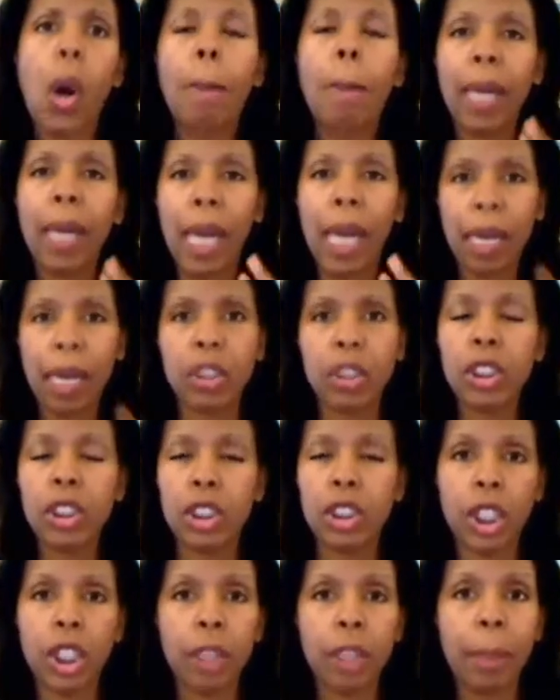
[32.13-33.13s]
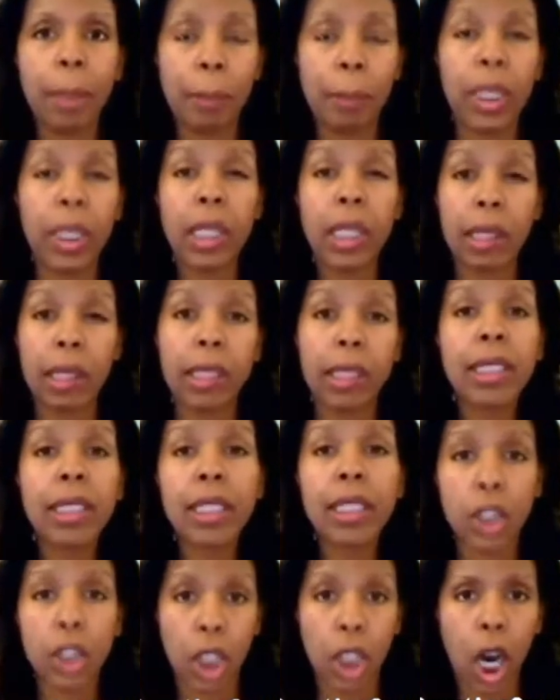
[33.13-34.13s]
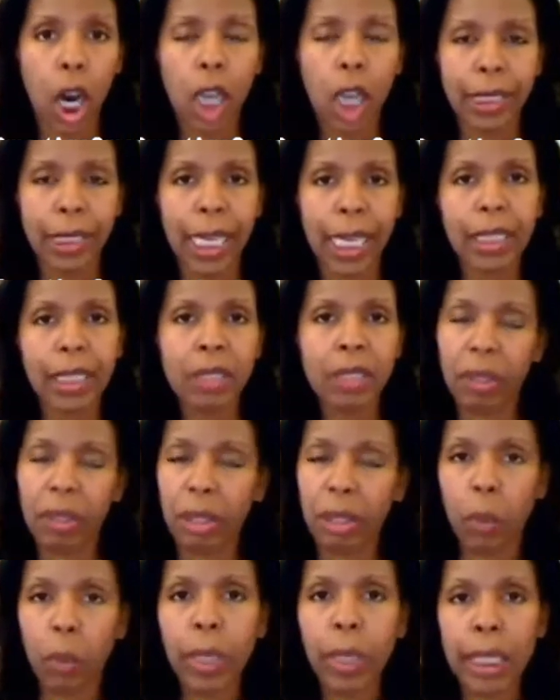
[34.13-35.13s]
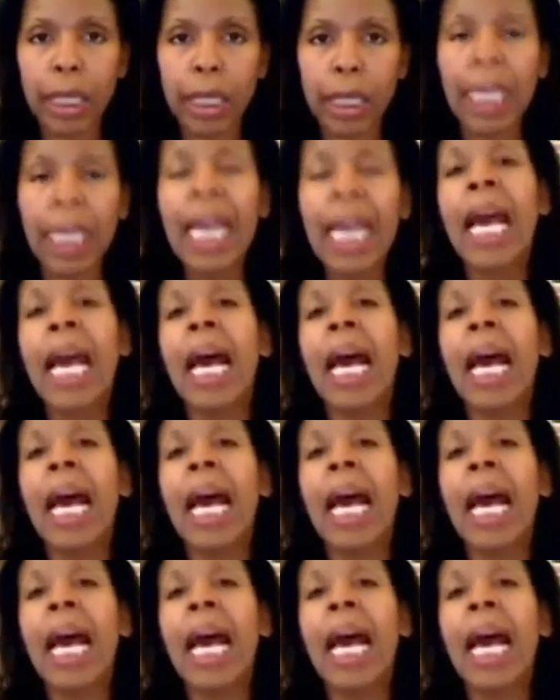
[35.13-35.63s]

but I'm going to start by putting things into context very quickly.